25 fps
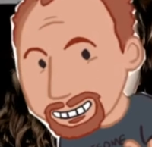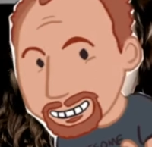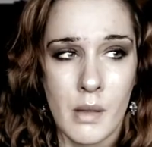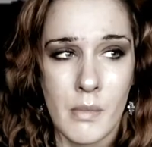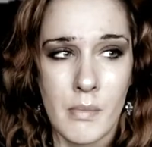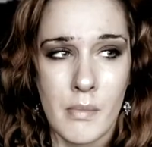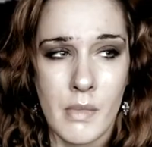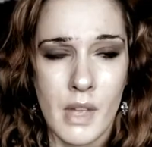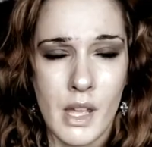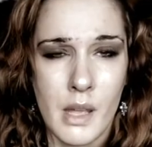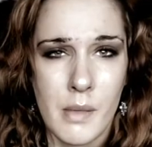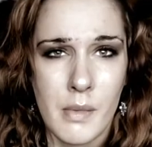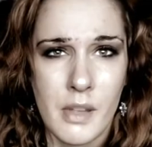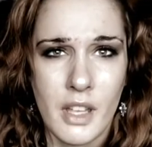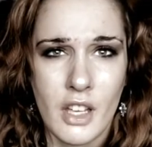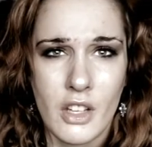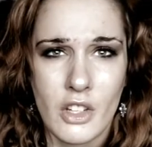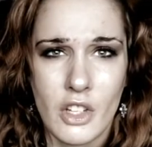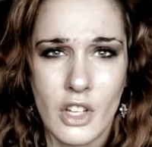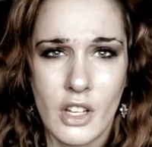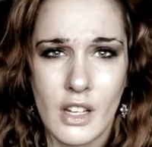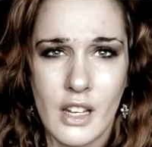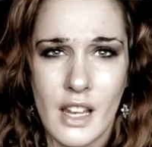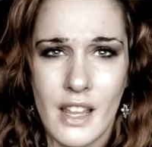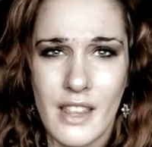Maybe I
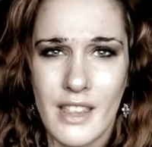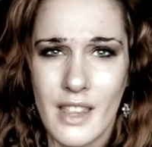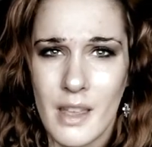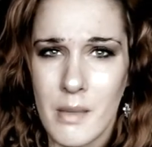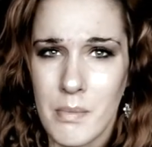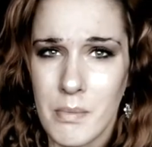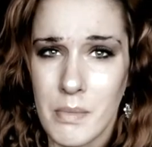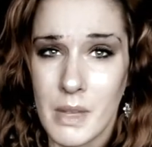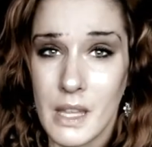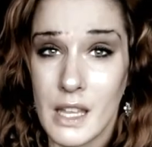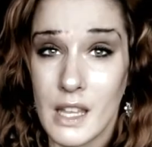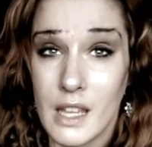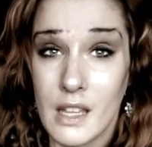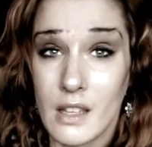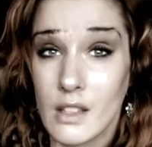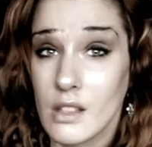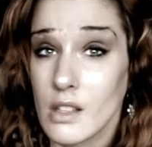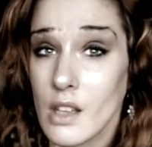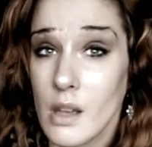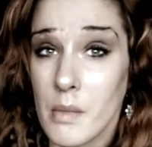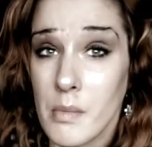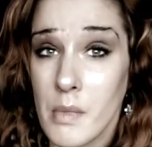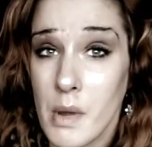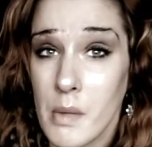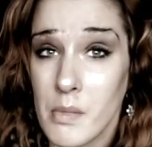should let them peek
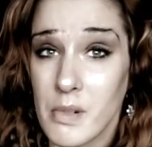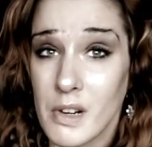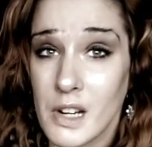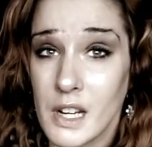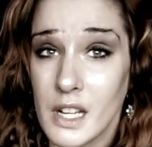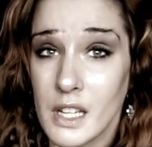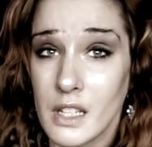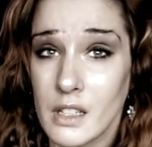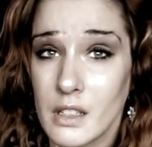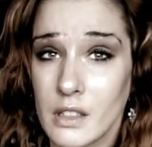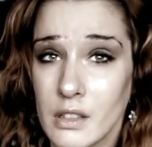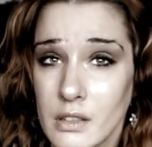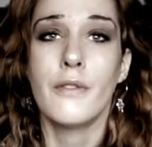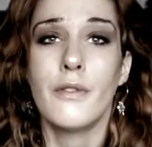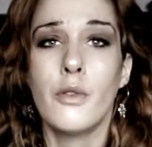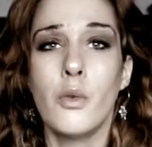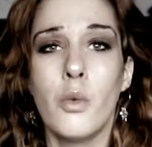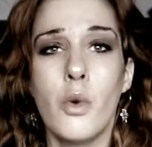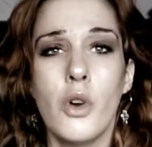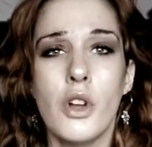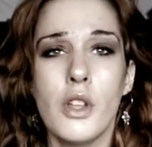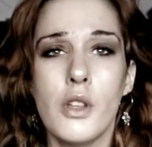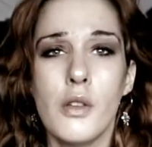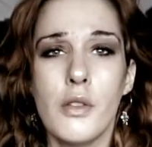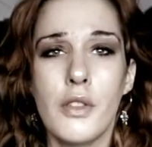inside my brain. For
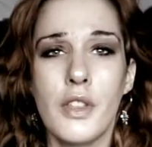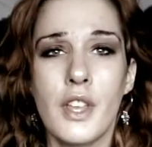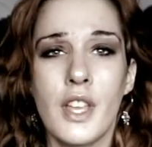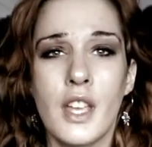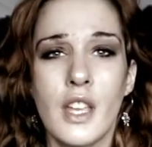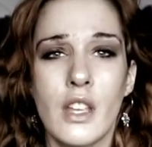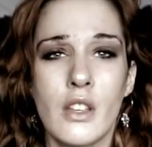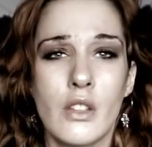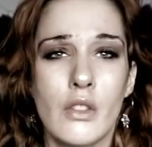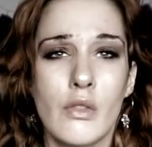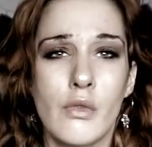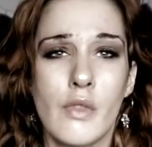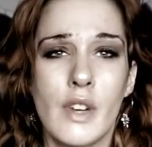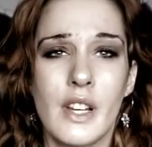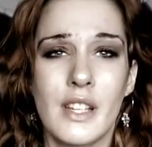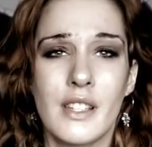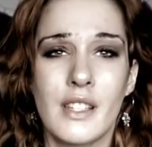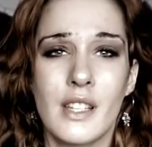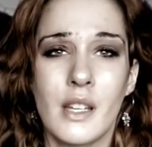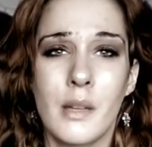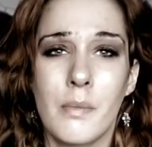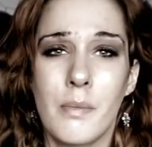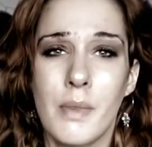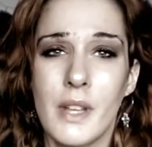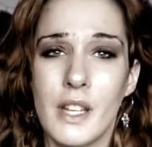what you think is a
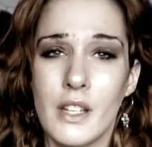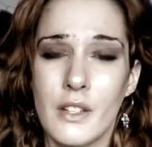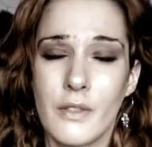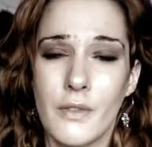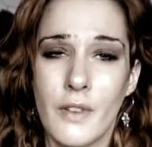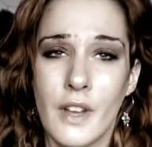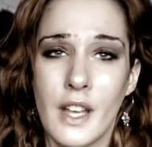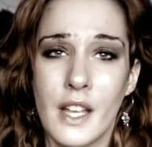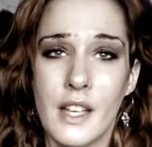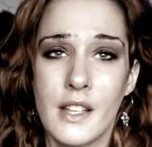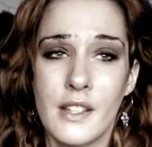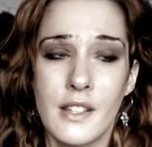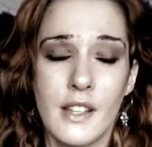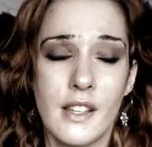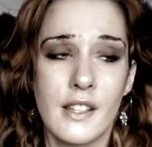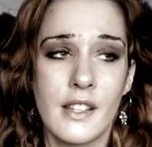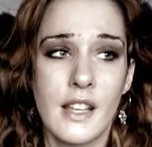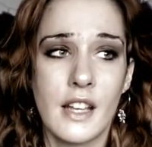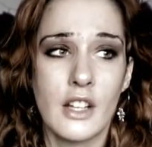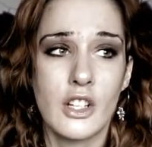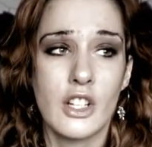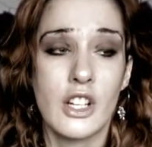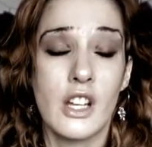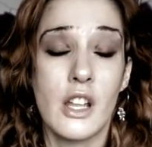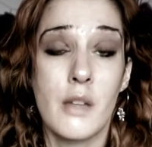resting bitch face is
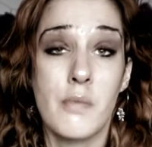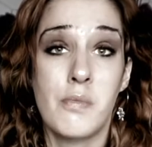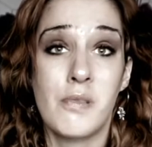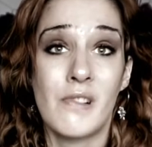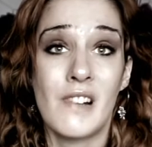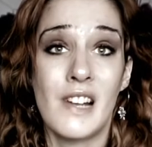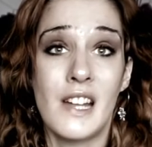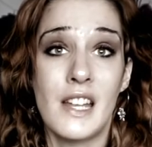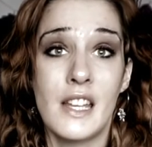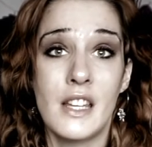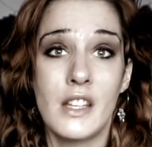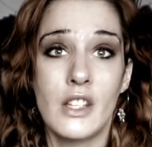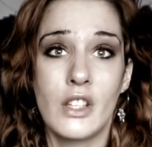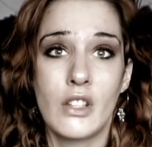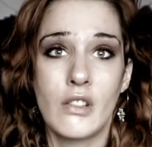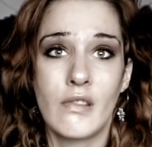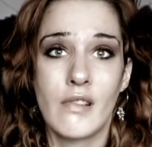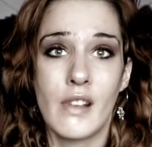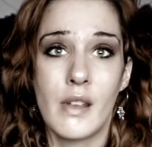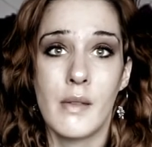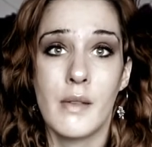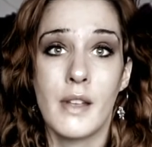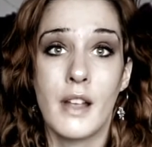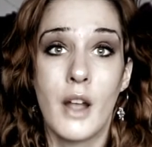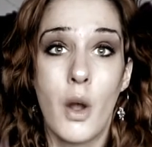actually a brain
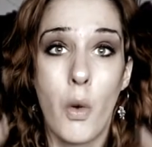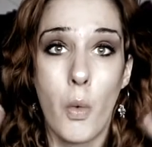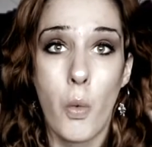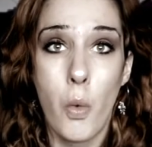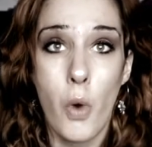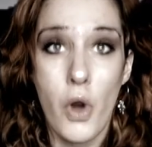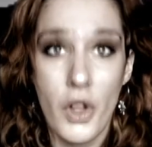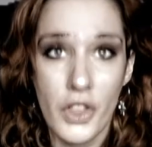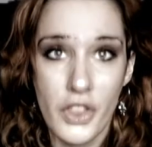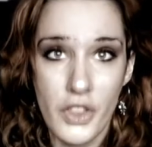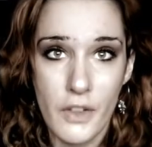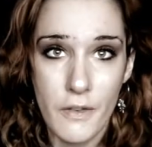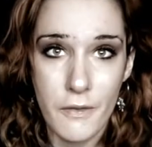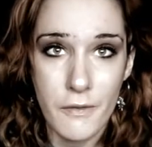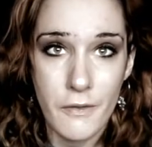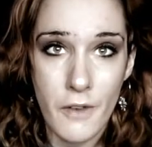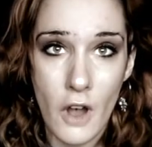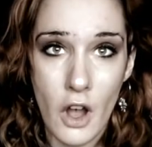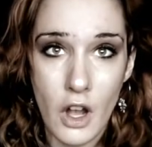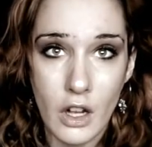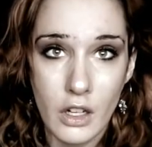screaming, "What the f-?"